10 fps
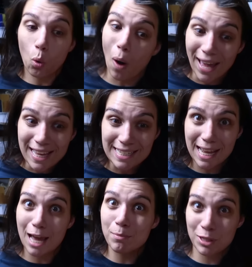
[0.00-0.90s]
quiet
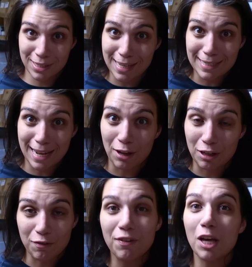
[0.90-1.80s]
time to sit down
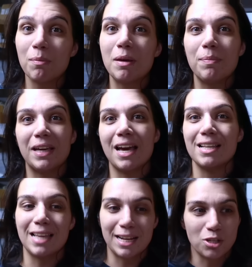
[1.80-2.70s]
and film it
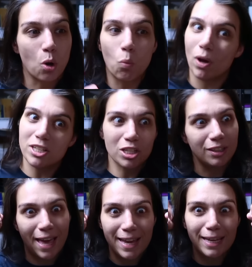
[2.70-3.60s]
because I don't want to
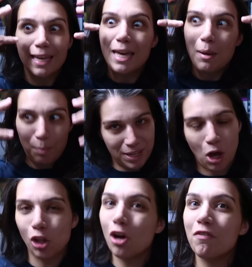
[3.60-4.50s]
like be
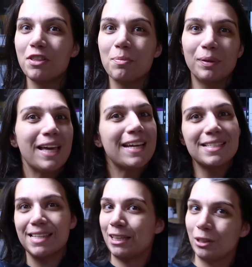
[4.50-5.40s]
all over the
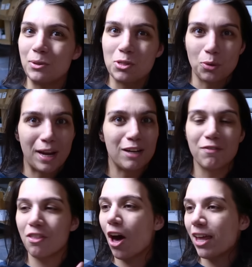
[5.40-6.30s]
place and lose train of
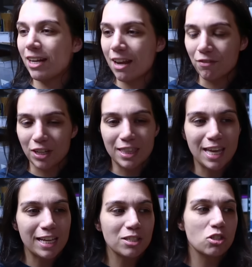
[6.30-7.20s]
thought and
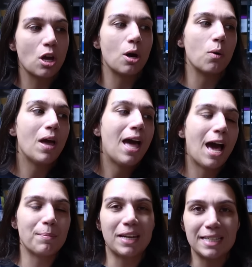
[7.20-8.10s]
everything. So
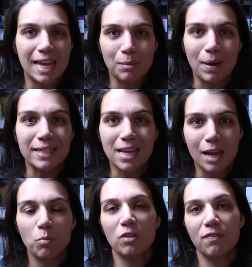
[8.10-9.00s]
I'm gonna take my
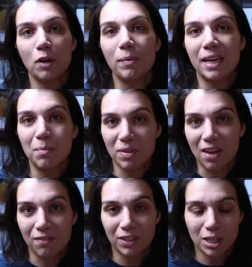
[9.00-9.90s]
time with filming it, but
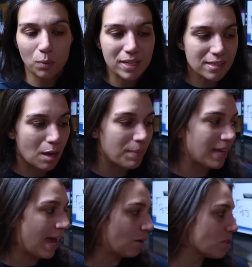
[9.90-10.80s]
that video is
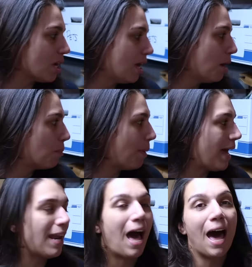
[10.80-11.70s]
coming out.
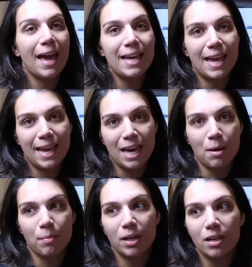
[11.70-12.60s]
But I
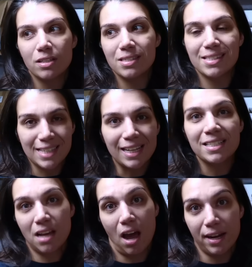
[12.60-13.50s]
am sick
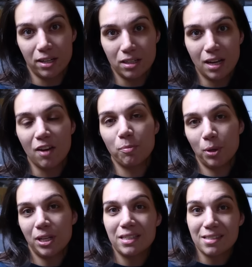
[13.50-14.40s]
and tired of
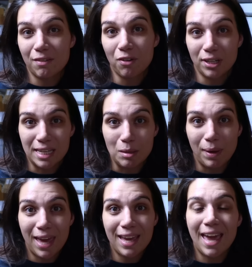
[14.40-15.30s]
putting stuff on
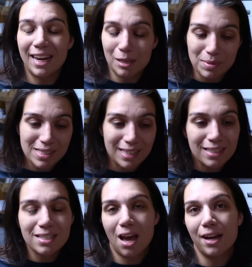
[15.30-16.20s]
eBay and I'm sick
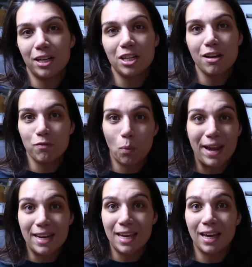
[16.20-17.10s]
and tired of
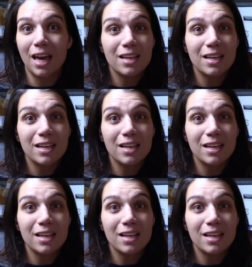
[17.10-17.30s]
waiting